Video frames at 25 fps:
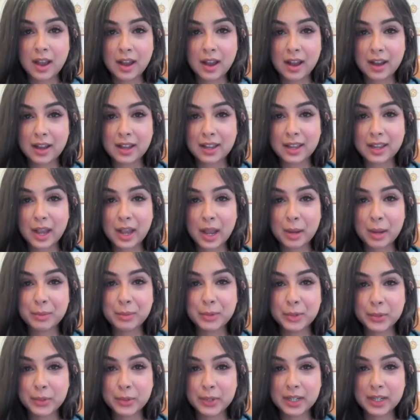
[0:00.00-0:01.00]
Hi,
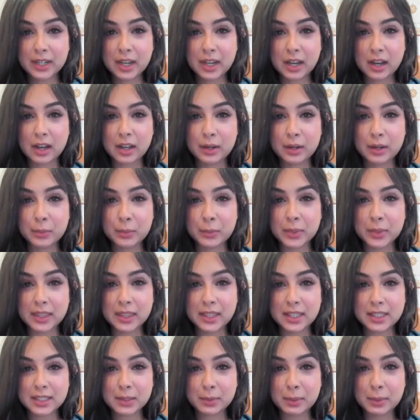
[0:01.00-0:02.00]
I'm Nuria Khan with
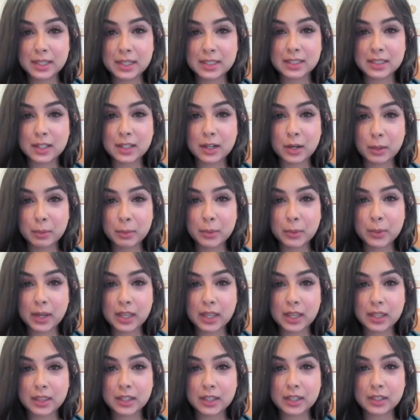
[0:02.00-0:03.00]
this week's Global
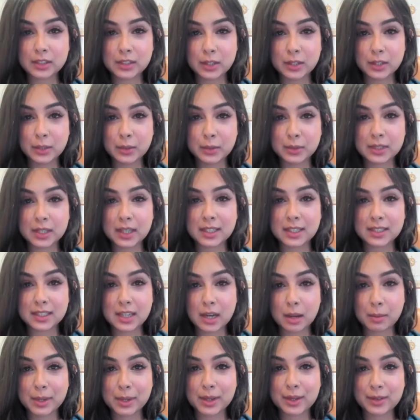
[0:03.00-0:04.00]
Atheist News
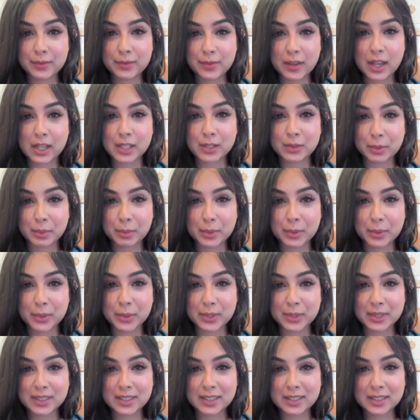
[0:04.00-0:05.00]
Islamic Affairs
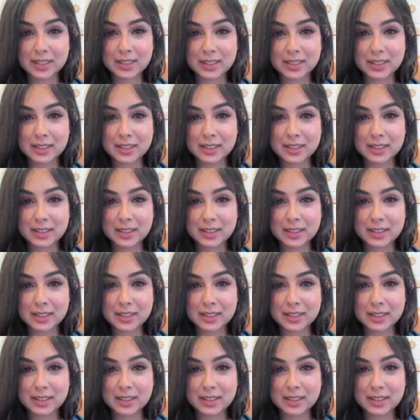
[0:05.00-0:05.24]
report.